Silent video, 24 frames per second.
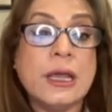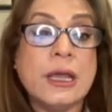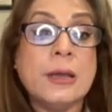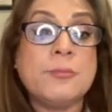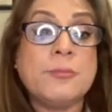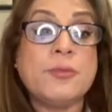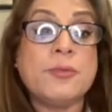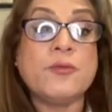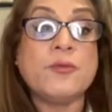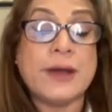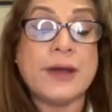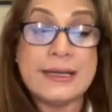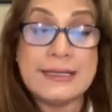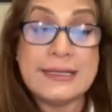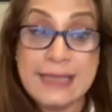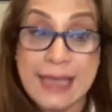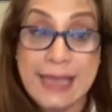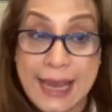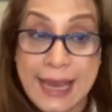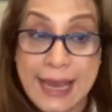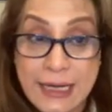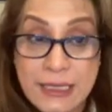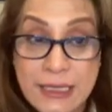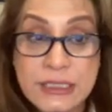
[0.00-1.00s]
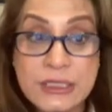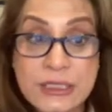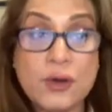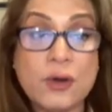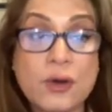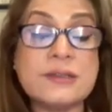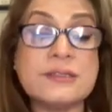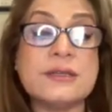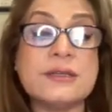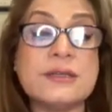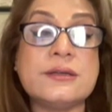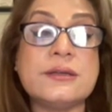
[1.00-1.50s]
provides
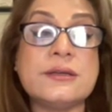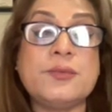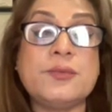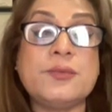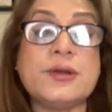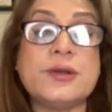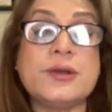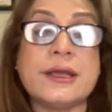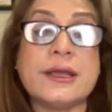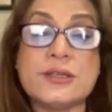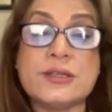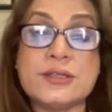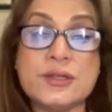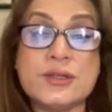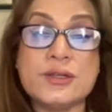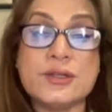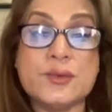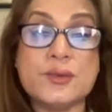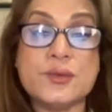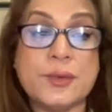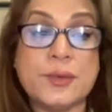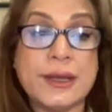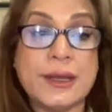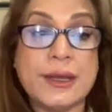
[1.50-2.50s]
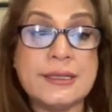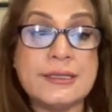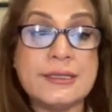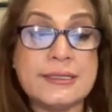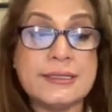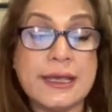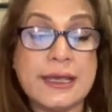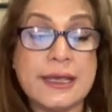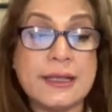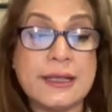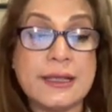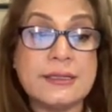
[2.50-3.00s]
antioxidant protection to brain
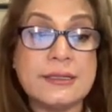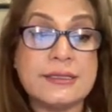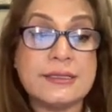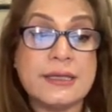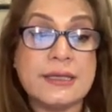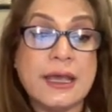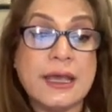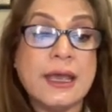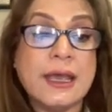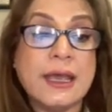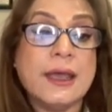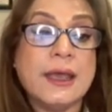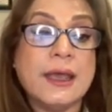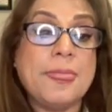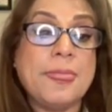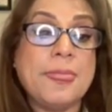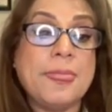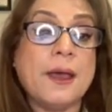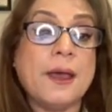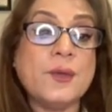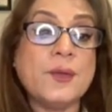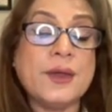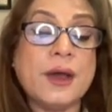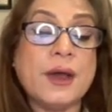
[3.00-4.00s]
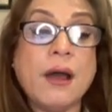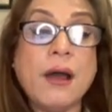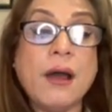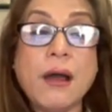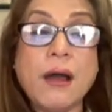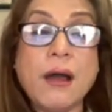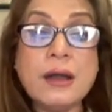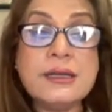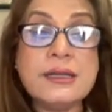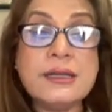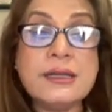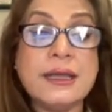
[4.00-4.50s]
cells. Now, the
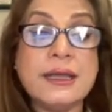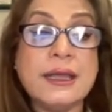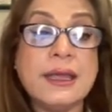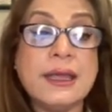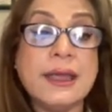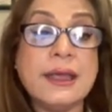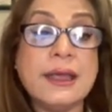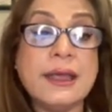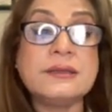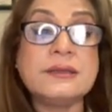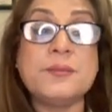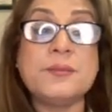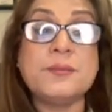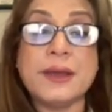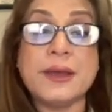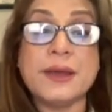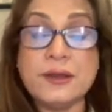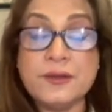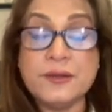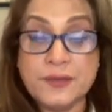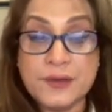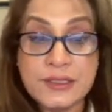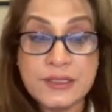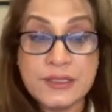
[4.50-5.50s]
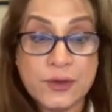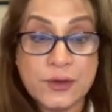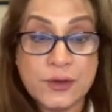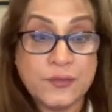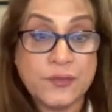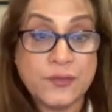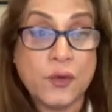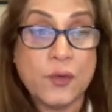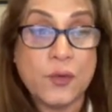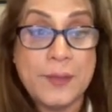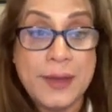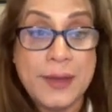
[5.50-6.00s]
heart health benefits of
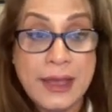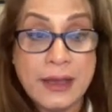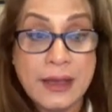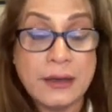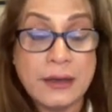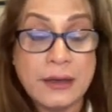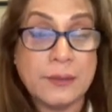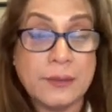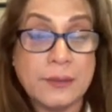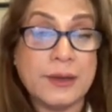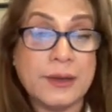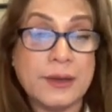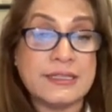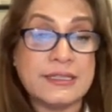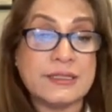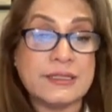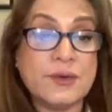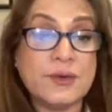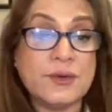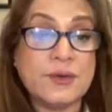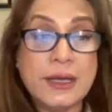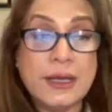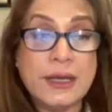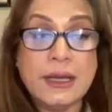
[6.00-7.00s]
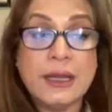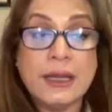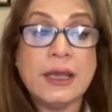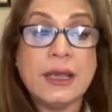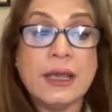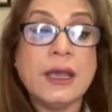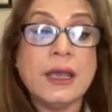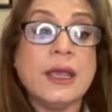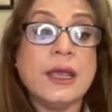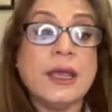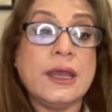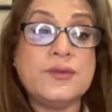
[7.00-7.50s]
omega plus 3,
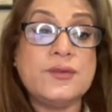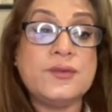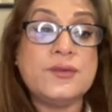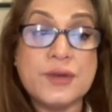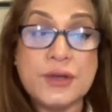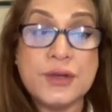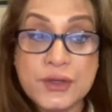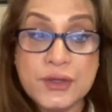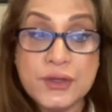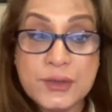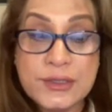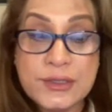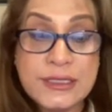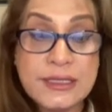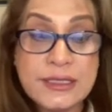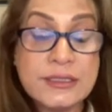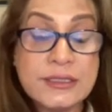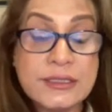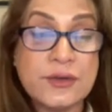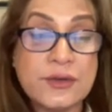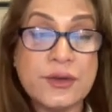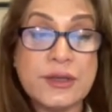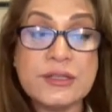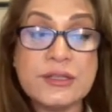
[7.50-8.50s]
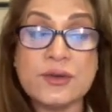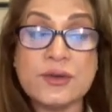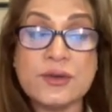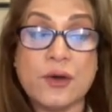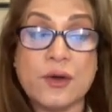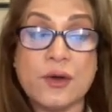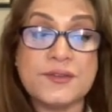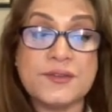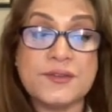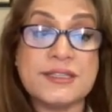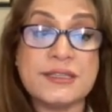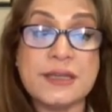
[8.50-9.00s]
it reduces the risk
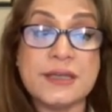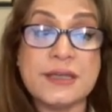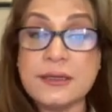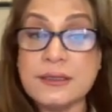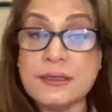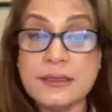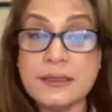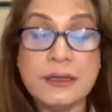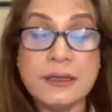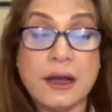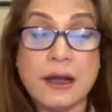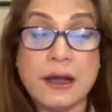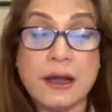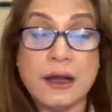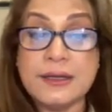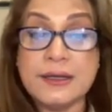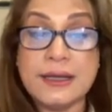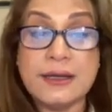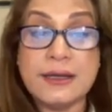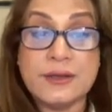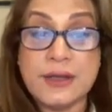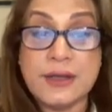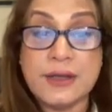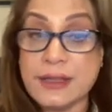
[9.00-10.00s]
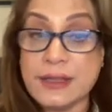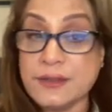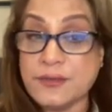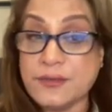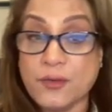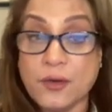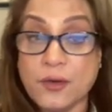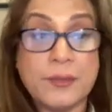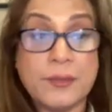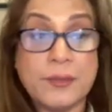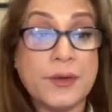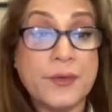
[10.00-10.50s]
of sudden cardiac death
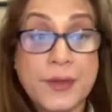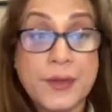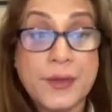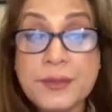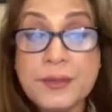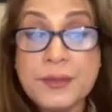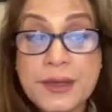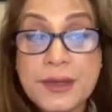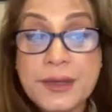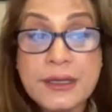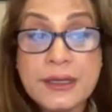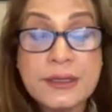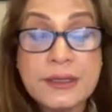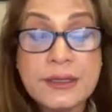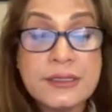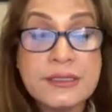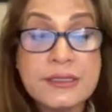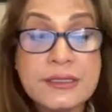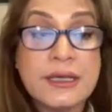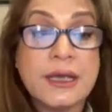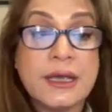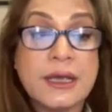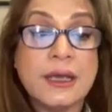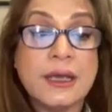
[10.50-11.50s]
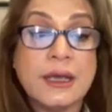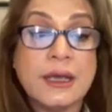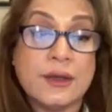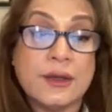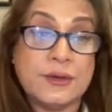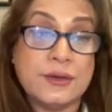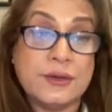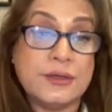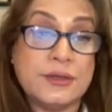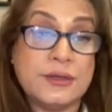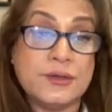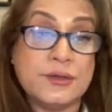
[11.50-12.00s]
from arrhythmias,
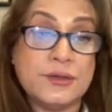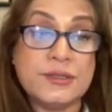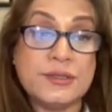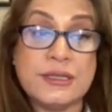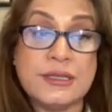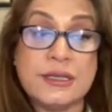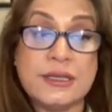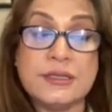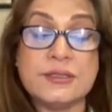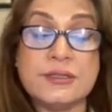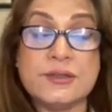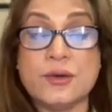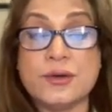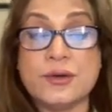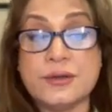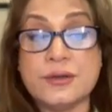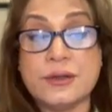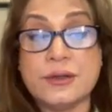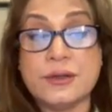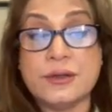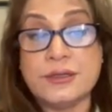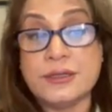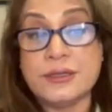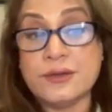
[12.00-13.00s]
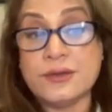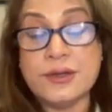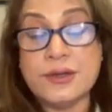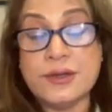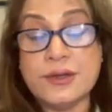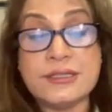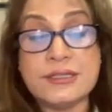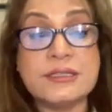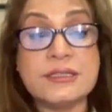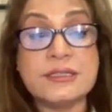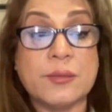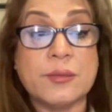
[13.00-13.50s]
reduces or
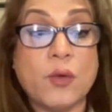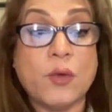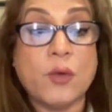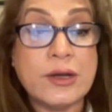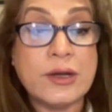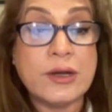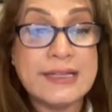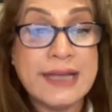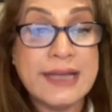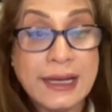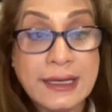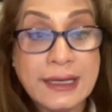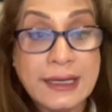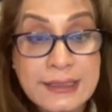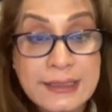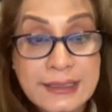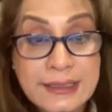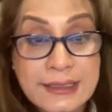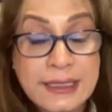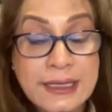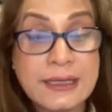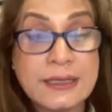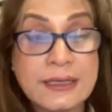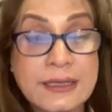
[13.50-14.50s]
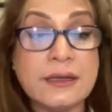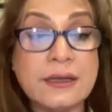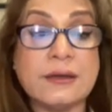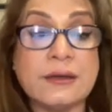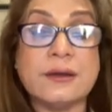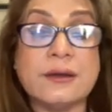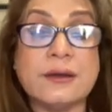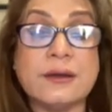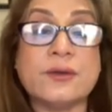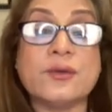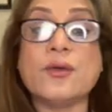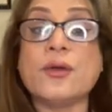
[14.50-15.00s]
decreases the mortality in
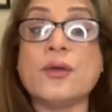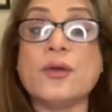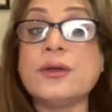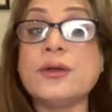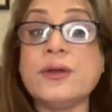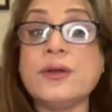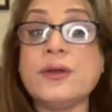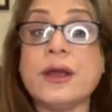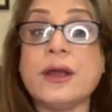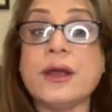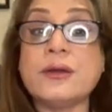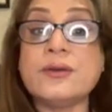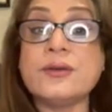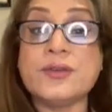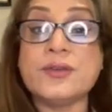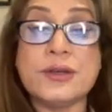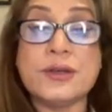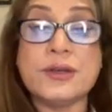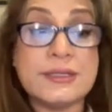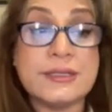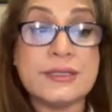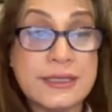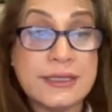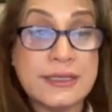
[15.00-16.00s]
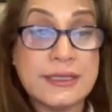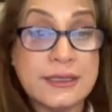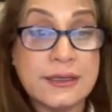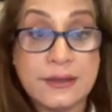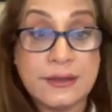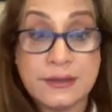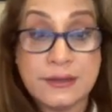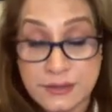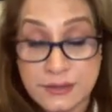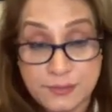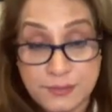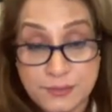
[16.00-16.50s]
coronary artery
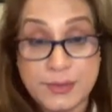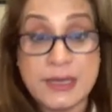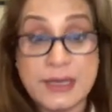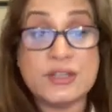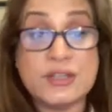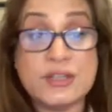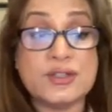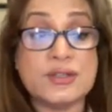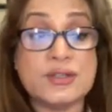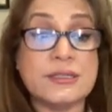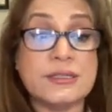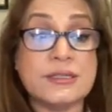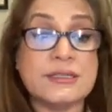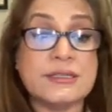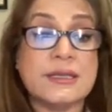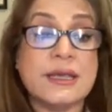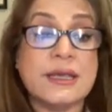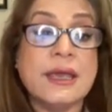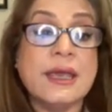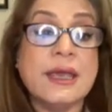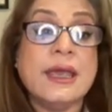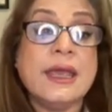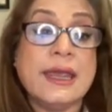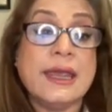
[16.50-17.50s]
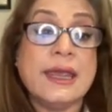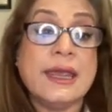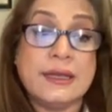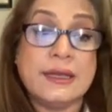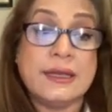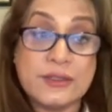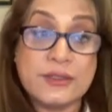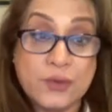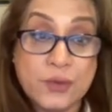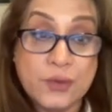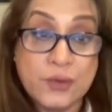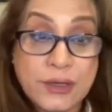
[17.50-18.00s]
disease patients. It
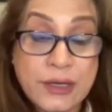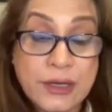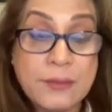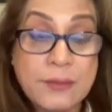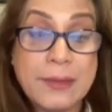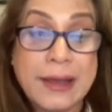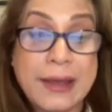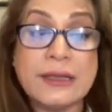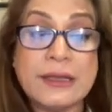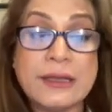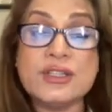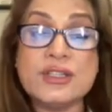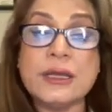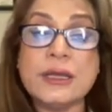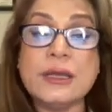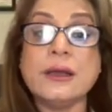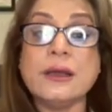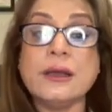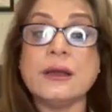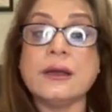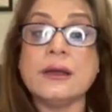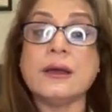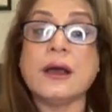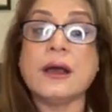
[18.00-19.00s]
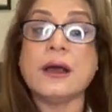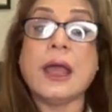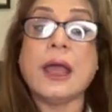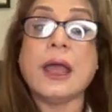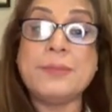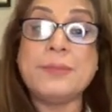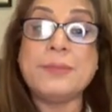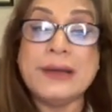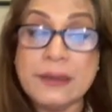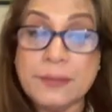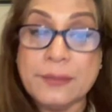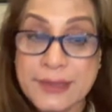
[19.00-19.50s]
is good in managing
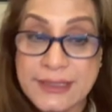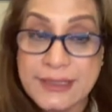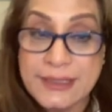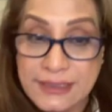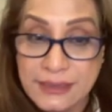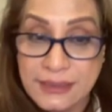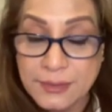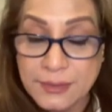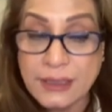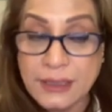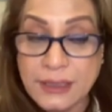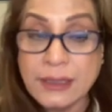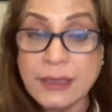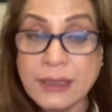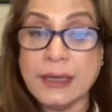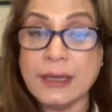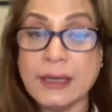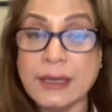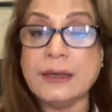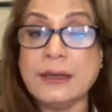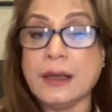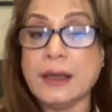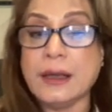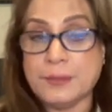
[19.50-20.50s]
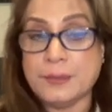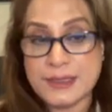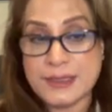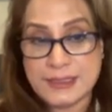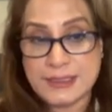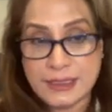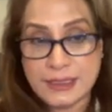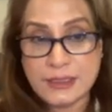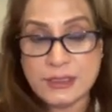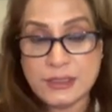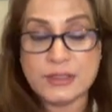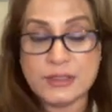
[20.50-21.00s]
hyperlipidemia and
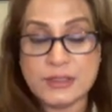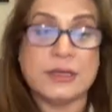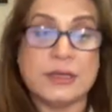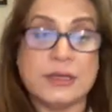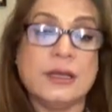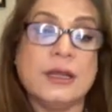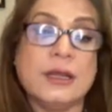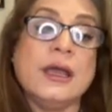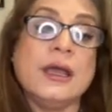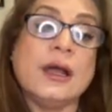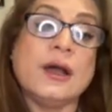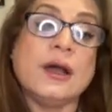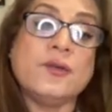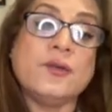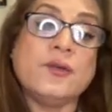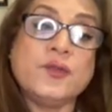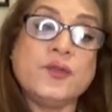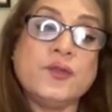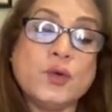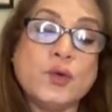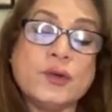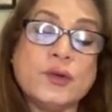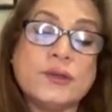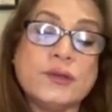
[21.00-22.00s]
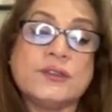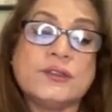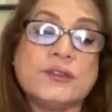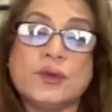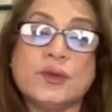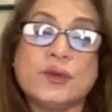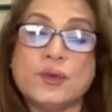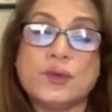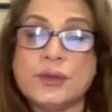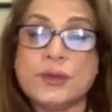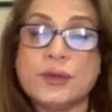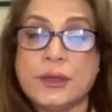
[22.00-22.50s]
hypertension. Of course,
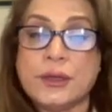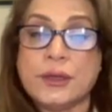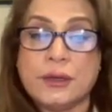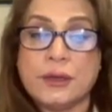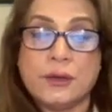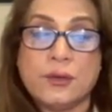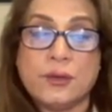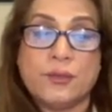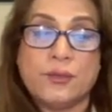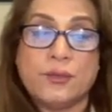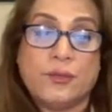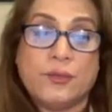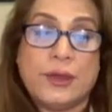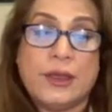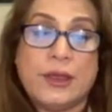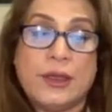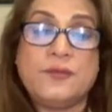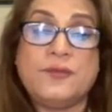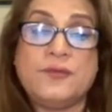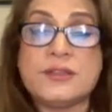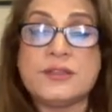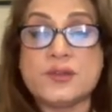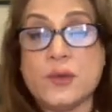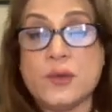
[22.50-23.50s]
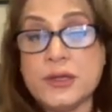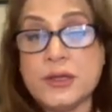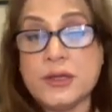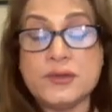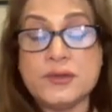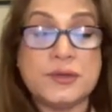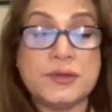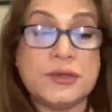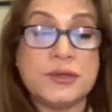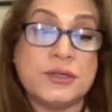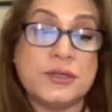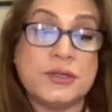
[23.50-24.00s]
if it's going
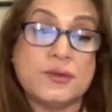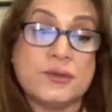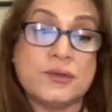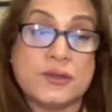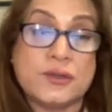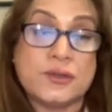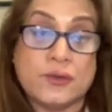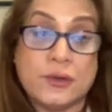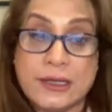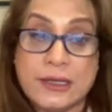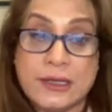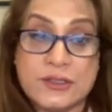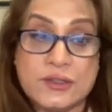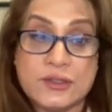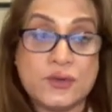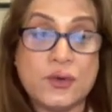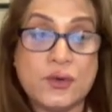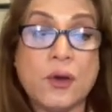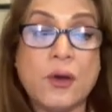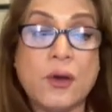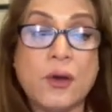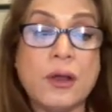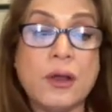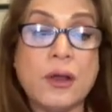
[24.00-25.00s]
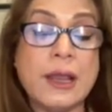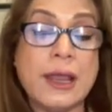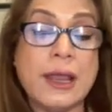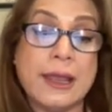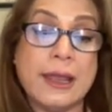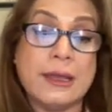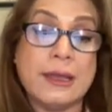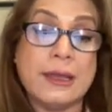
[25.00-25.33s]
to reduce cholesterol and